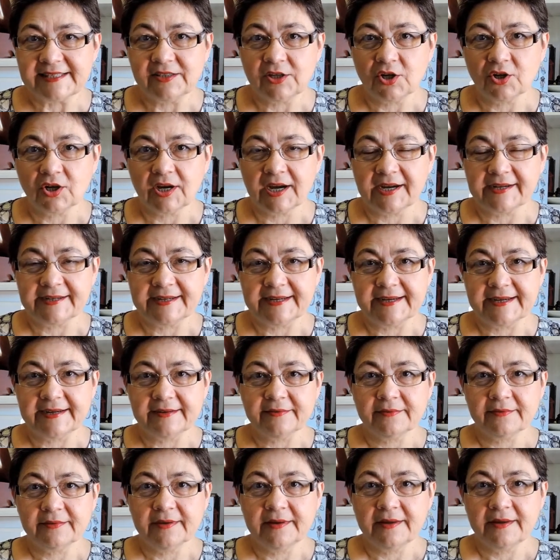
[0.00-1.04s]
in your
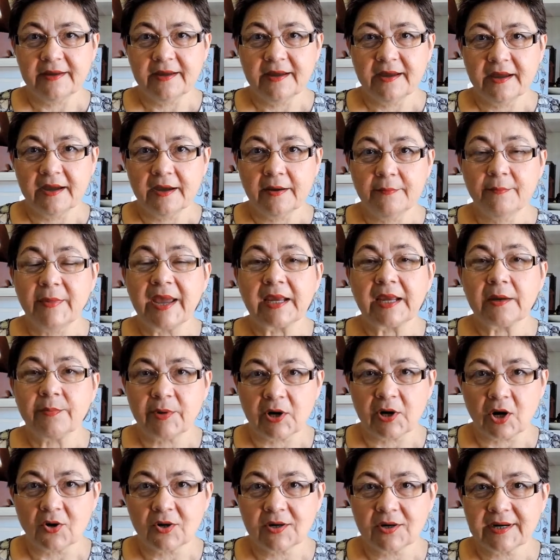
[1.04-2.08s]
career, make
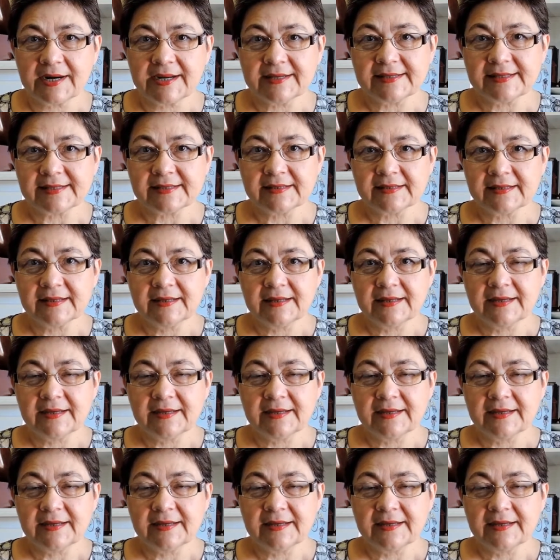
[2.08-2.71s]
progress,